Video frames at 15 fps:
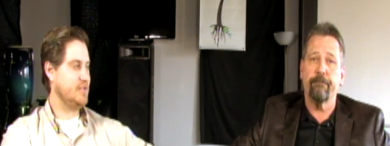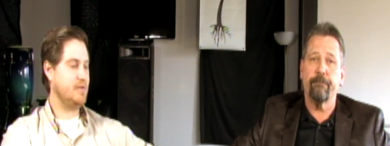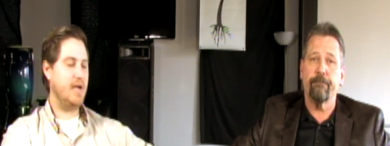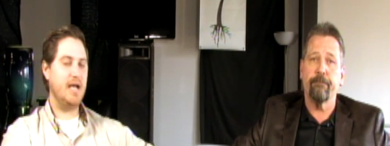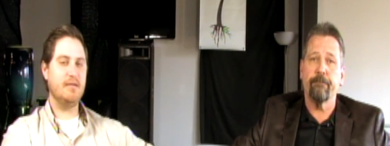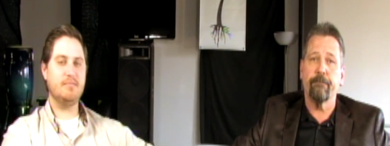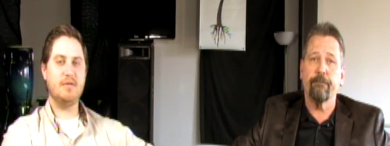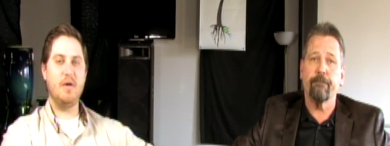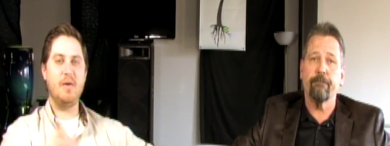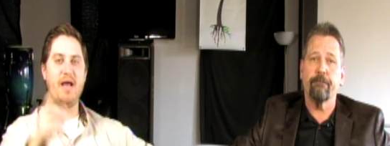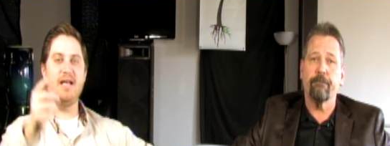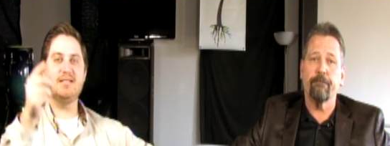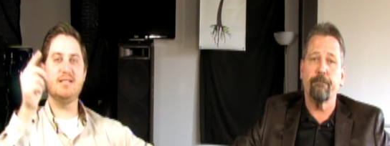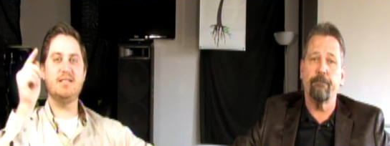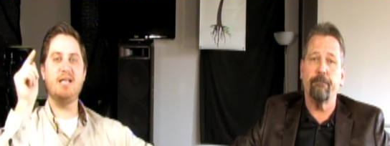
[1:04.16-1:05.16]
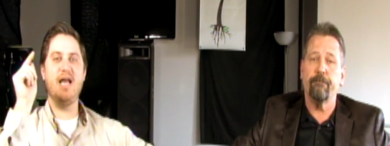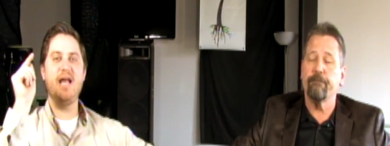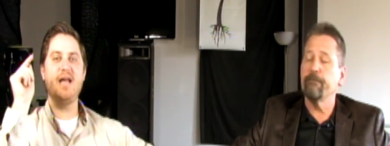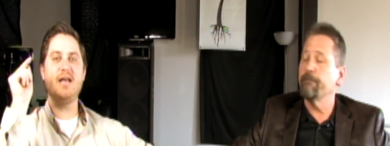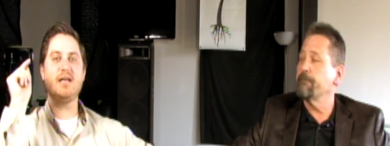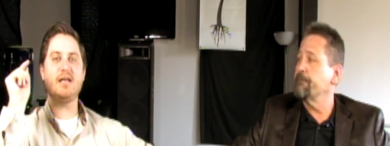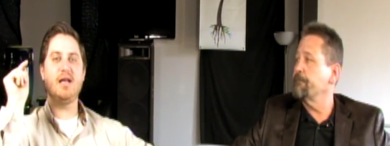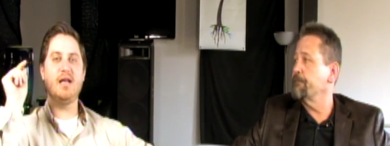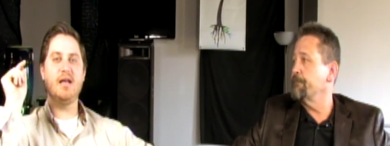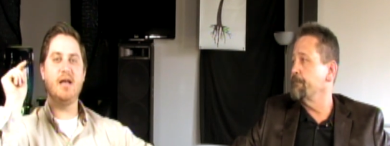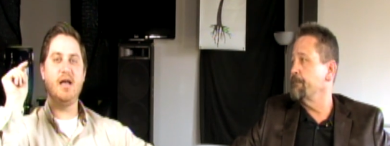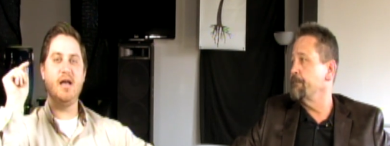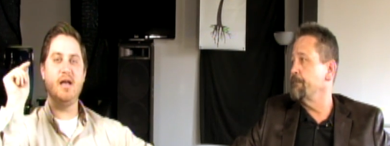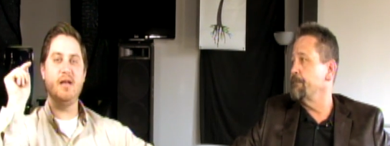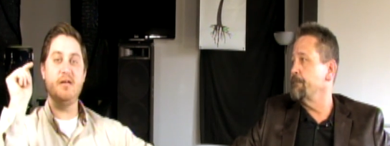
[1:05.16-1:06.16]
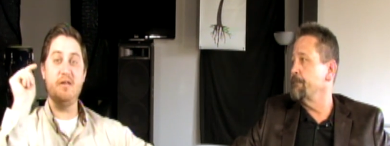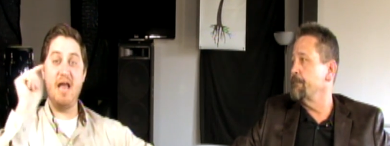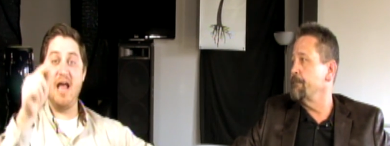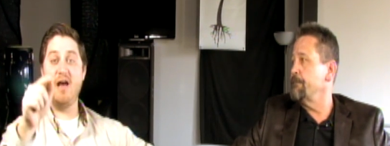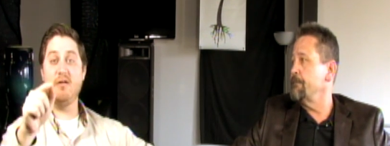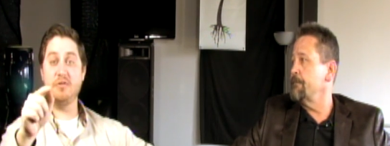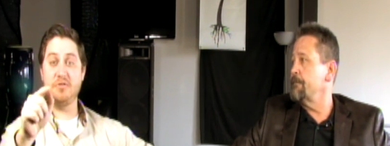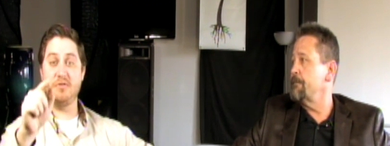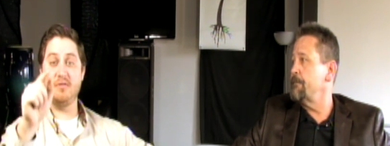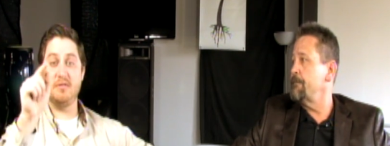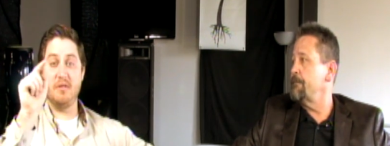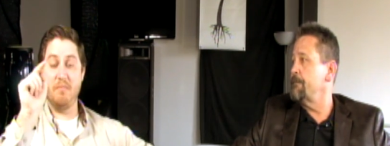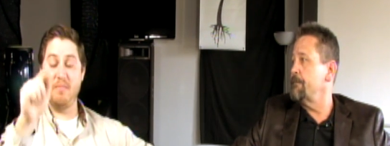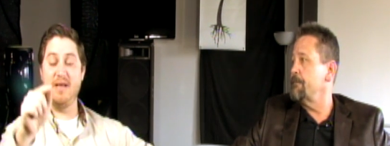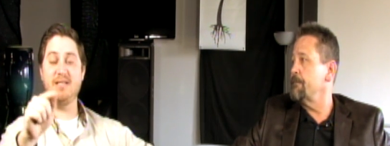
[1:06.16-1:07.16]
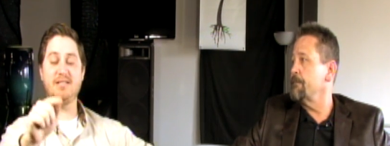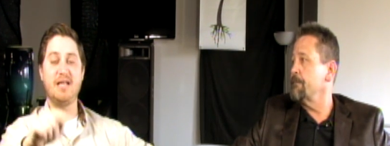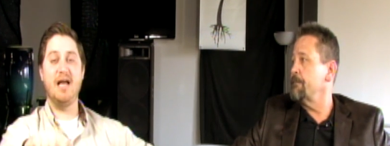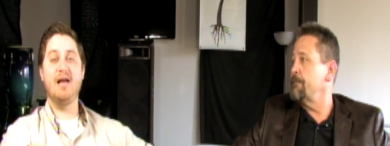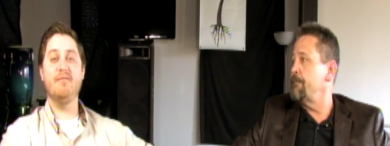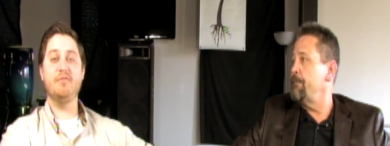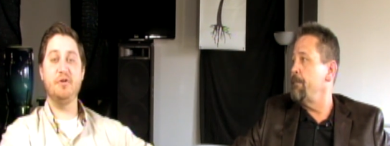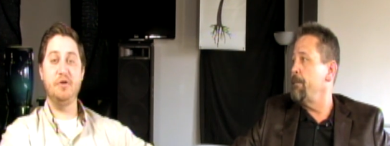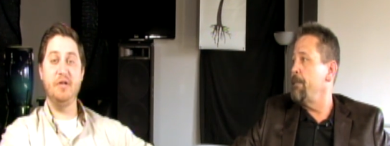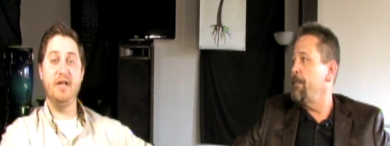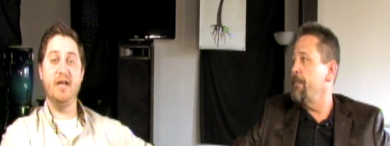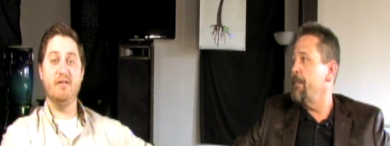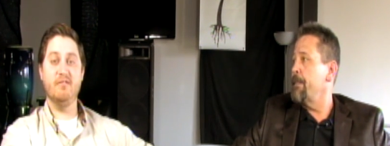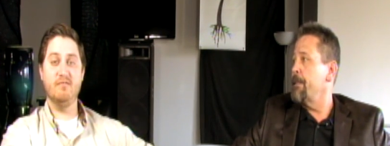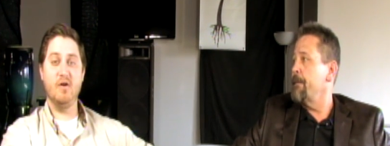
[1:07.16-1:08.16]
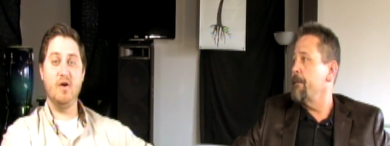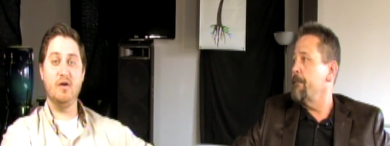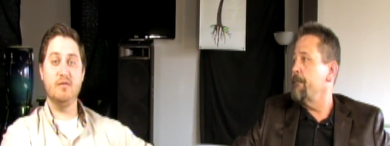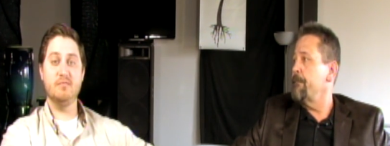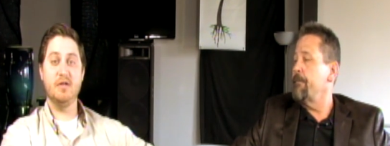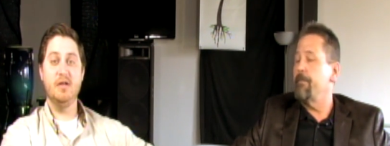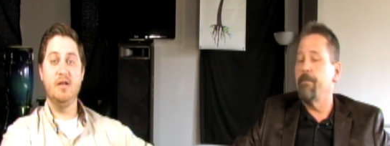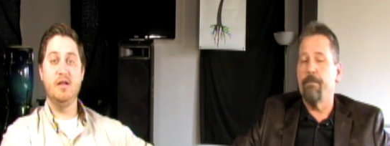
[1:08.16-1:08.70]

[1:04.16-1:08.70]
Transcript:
Speaker 1: right. Don't hesitate. Uh, now is the best time for you to get involved.